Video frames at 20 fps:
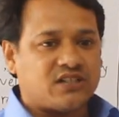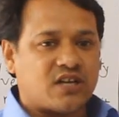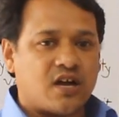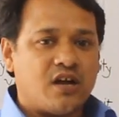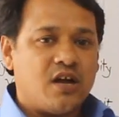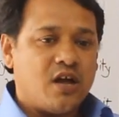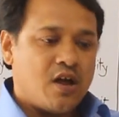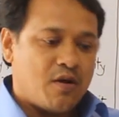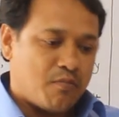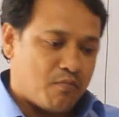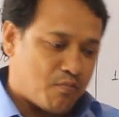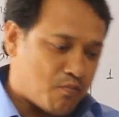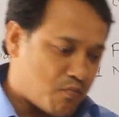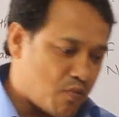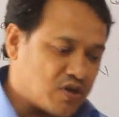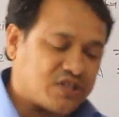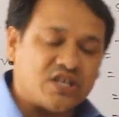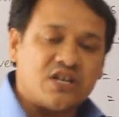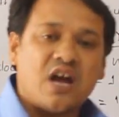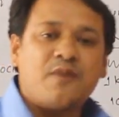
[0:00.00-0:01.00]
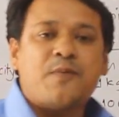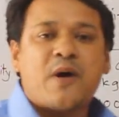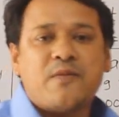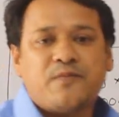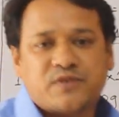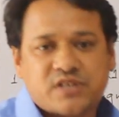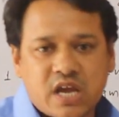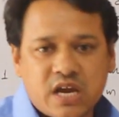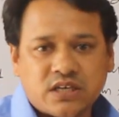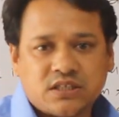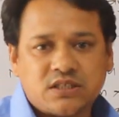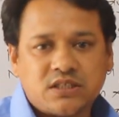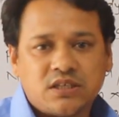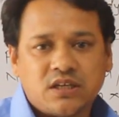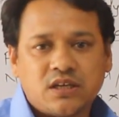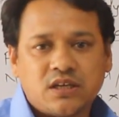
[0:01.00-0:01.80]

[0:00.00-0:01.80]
the motion of object.